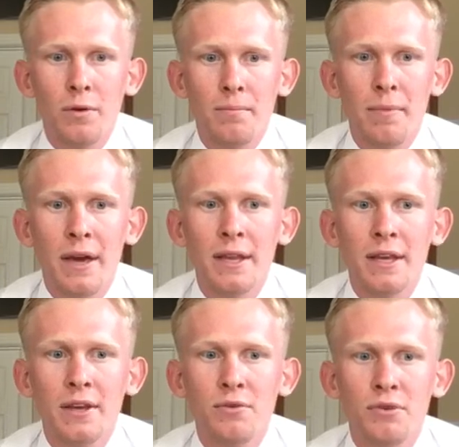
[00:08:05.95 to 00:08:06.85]

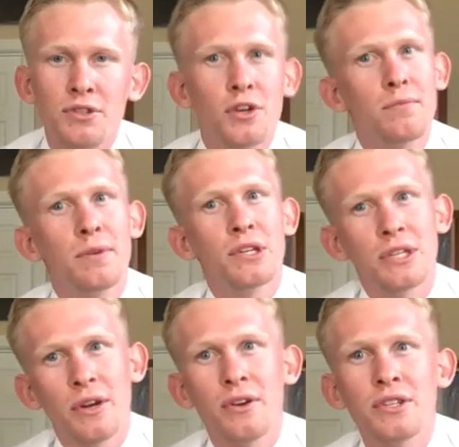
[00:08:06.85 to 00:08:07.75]
Many returned
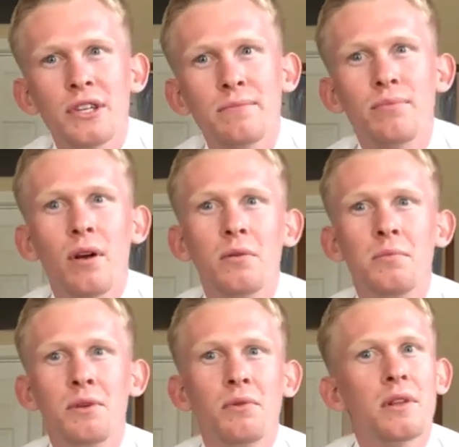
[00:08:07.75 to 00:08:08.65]
missionaries can
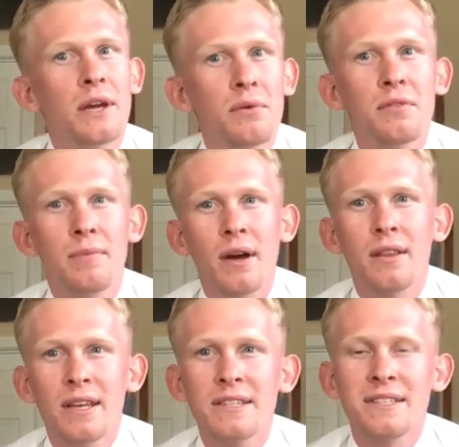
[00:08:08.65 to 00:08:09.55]
probably relate with me on
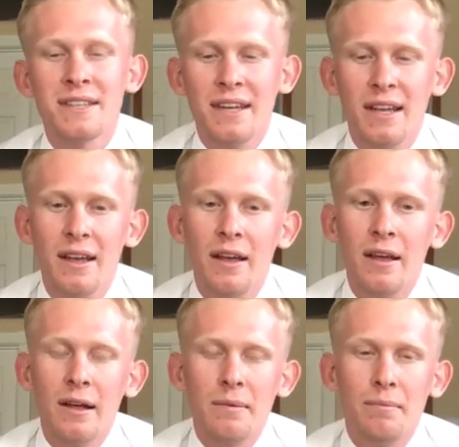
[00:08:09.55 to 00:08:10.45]
this,
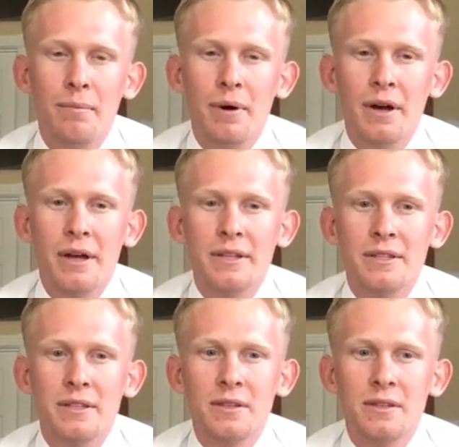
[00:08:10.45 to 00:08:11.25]
but